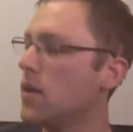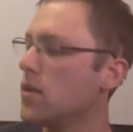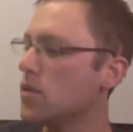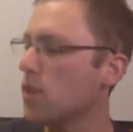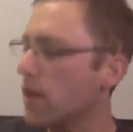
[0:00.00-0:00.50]

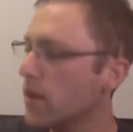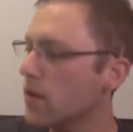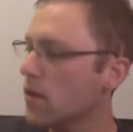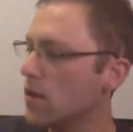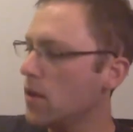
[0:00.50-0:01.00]
So I
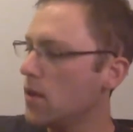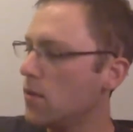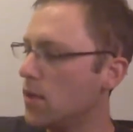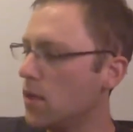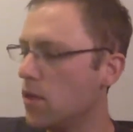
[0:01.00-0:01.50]
think,
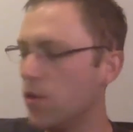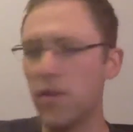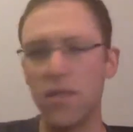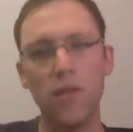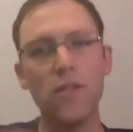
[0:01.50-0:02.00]
you know,
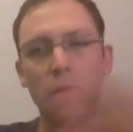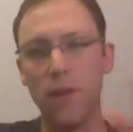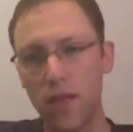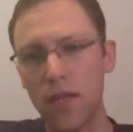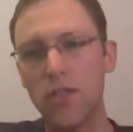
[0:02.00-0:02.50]
there's the usability